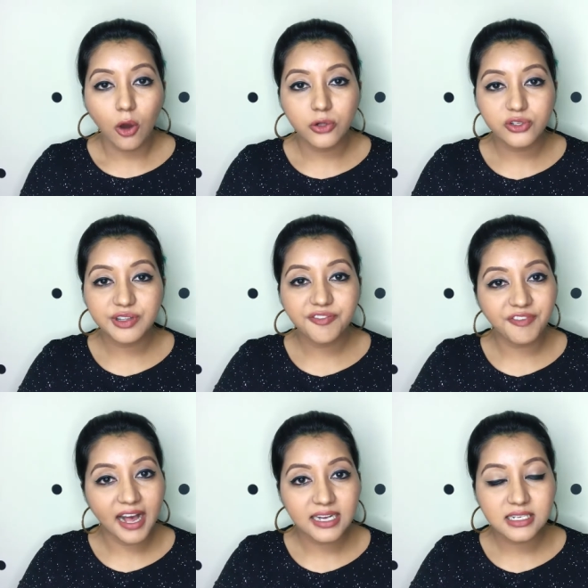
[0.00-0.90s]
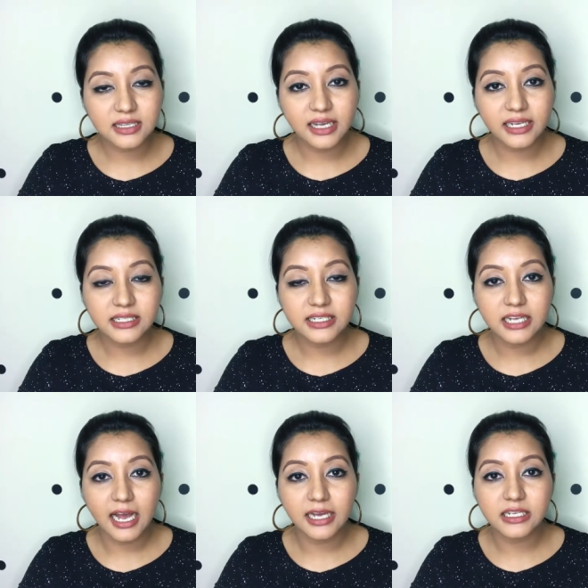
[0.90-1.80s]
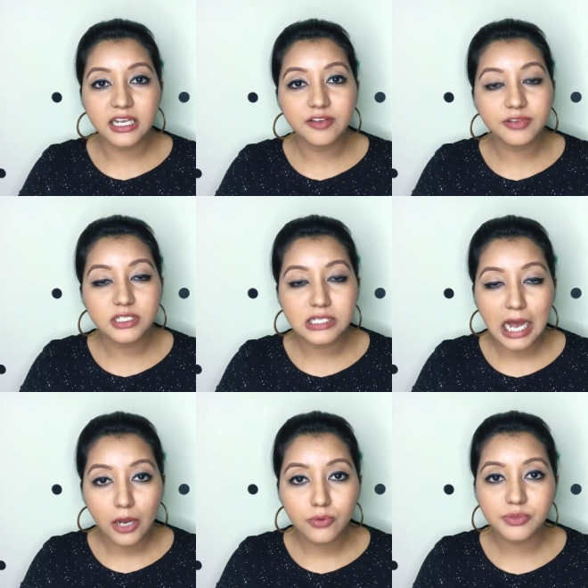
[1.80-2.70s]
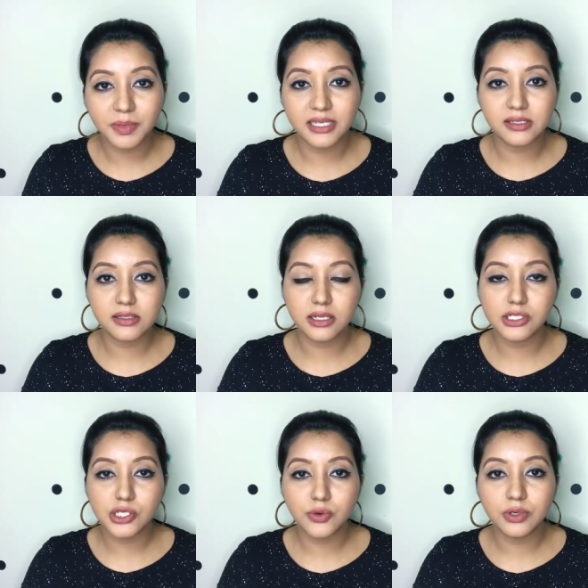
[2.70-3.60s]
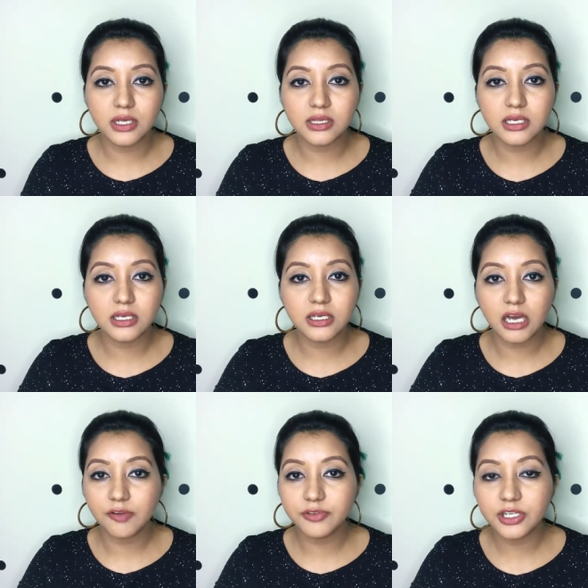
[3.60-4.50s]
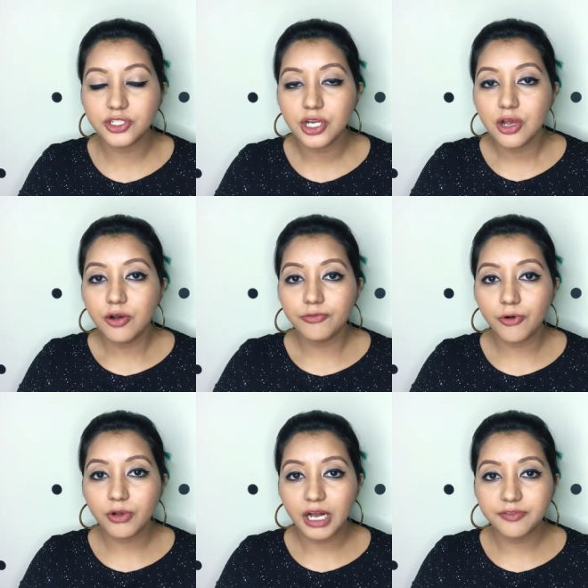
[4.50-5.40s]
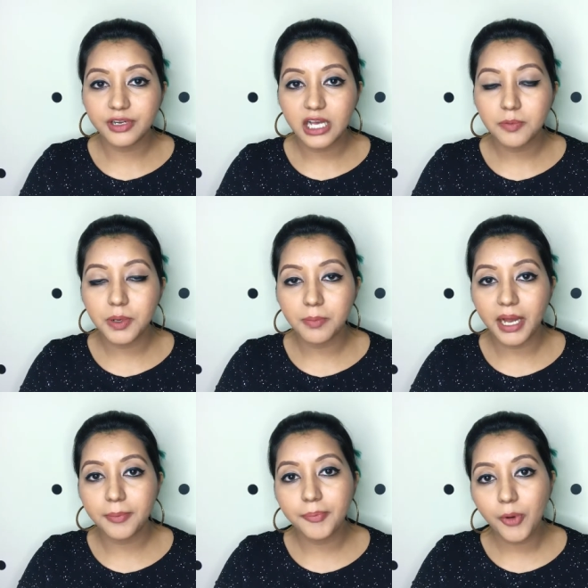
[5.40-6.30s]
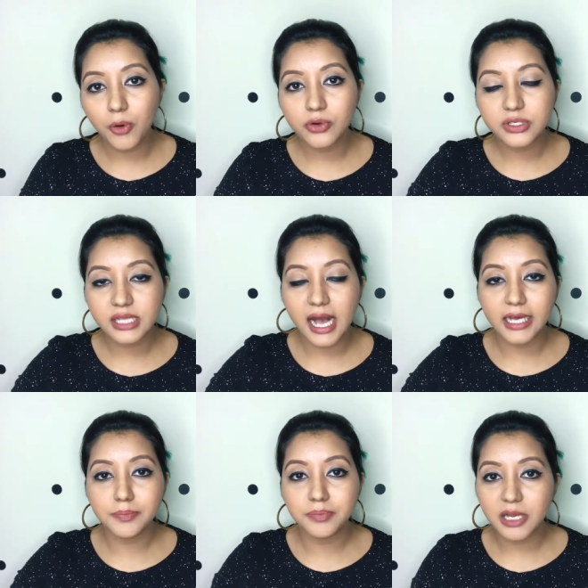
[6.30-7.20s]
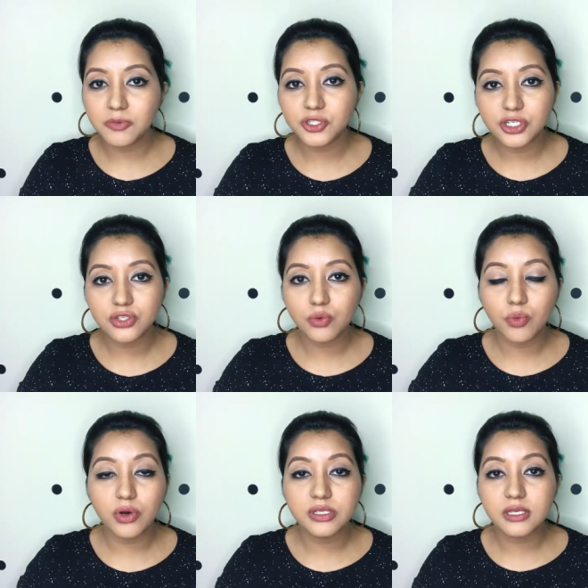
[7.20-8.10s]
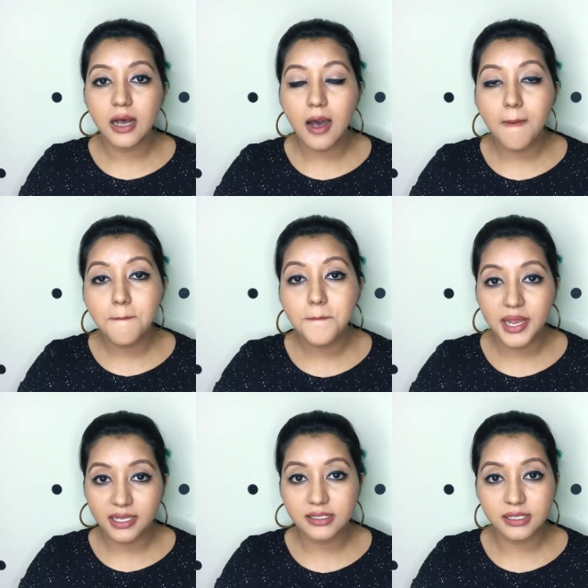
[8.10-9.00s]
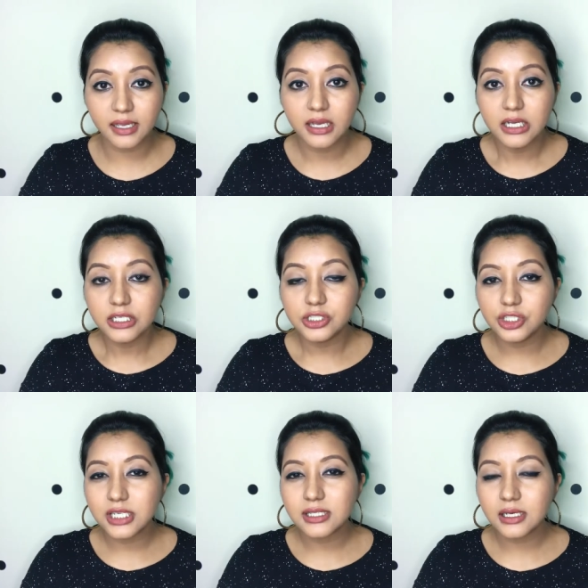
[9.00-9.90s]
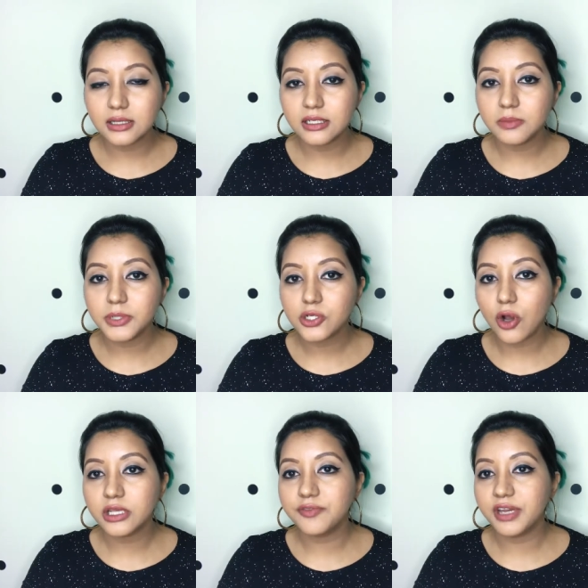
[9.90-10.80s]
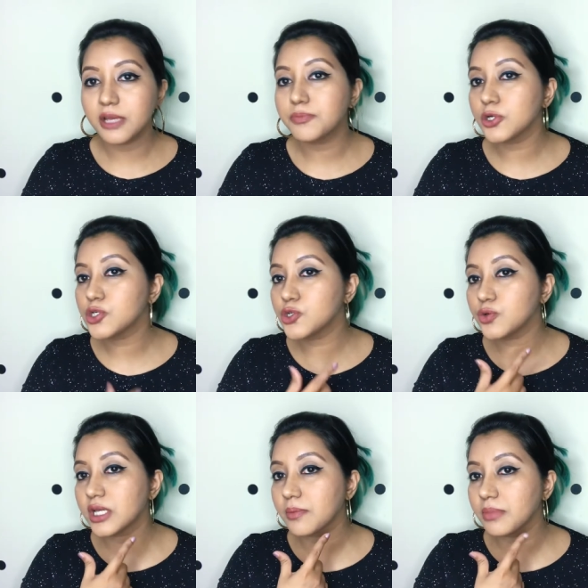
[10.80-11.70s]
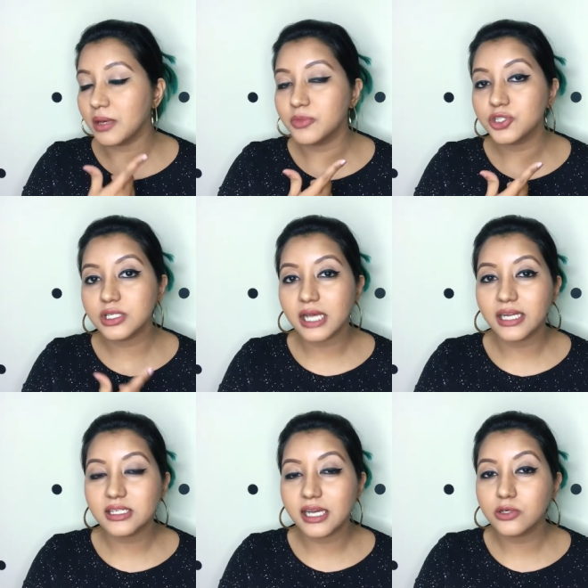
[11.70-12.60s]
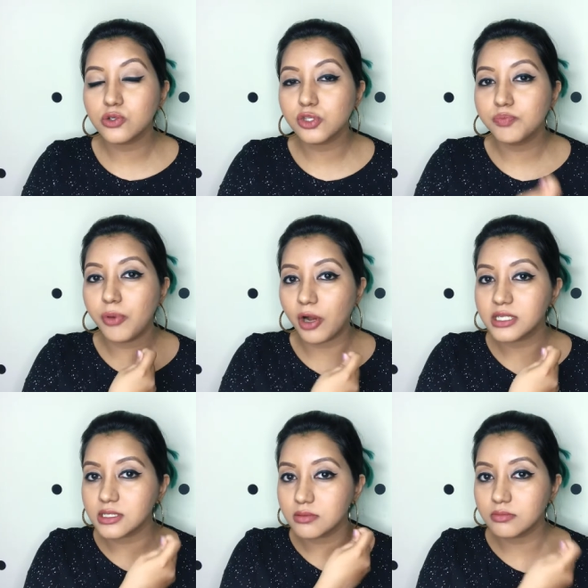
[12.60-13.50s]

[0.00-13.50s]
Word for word: Also the fact that it had evened out my skin tone, the coverage for covering up my pores and blemishes was amazing. Just a little bit on the very protruding blemishes, I just had to spot,